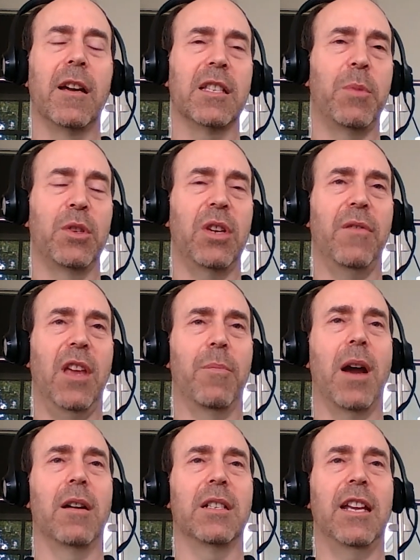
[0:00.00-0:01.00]
suppose you have the
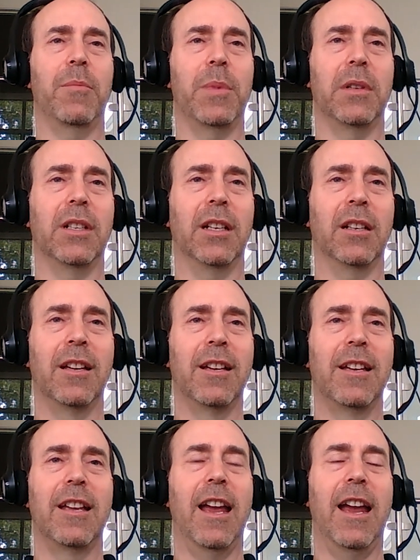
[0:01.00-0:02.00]
Empire State Building,
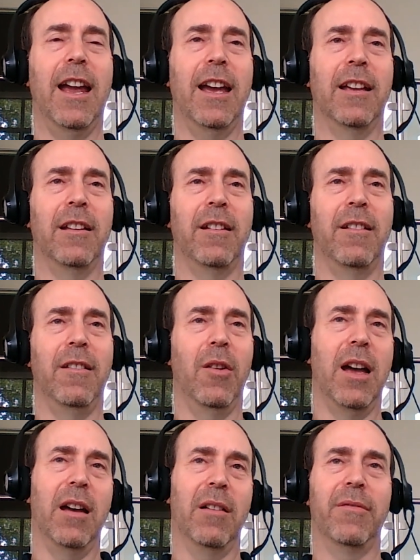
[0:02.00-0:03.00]
and you
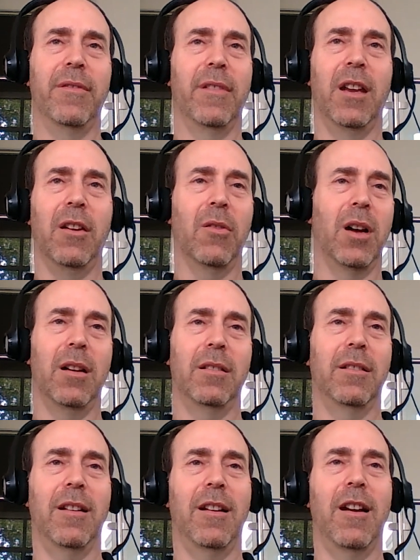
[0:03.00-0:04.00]
have
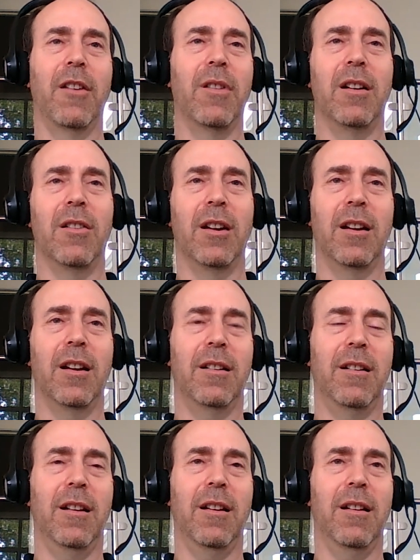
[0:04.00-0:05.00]
100 or
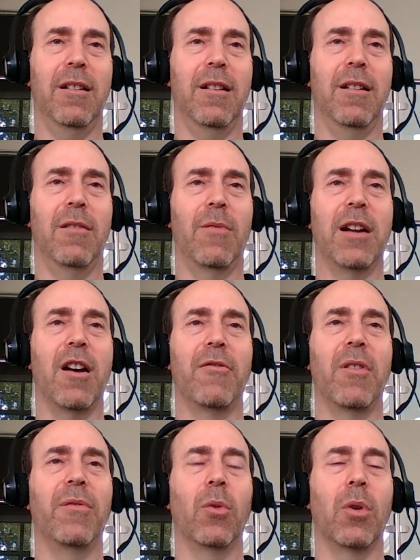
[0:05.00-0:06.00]
around
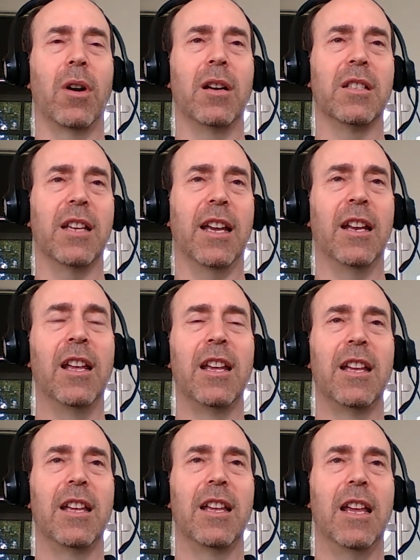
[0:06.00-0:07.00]
100 floors, and
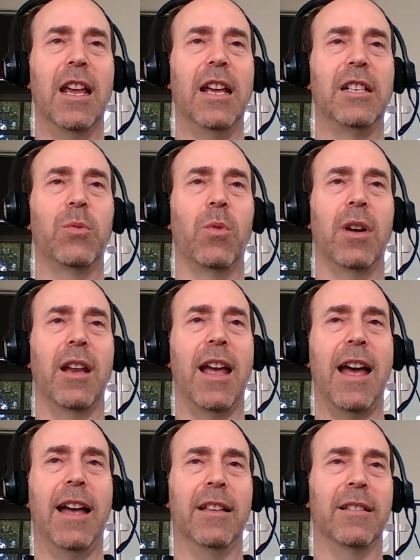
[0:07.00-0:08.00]
each one
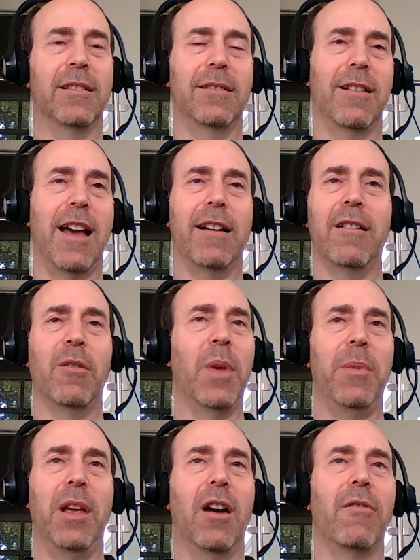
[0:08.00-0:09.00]
has, I don't know,
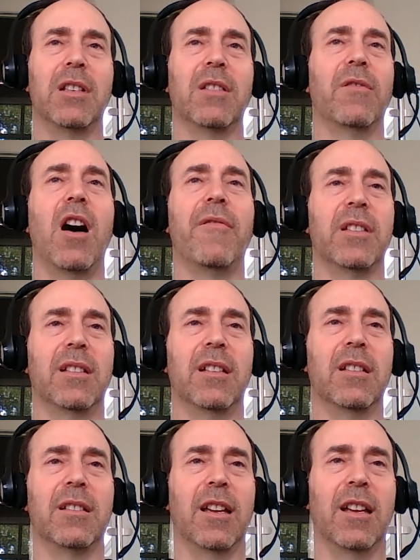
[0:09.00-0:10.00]
maybe hundreds of
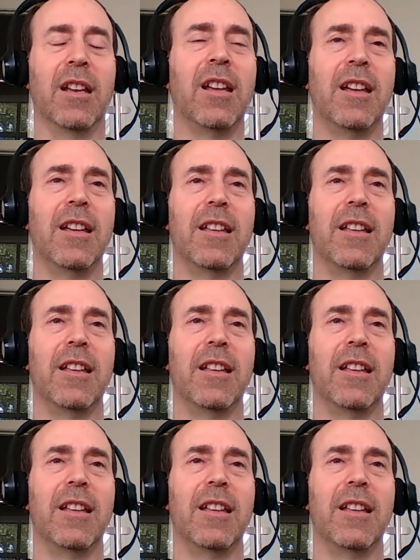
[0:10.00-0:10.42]
offices, and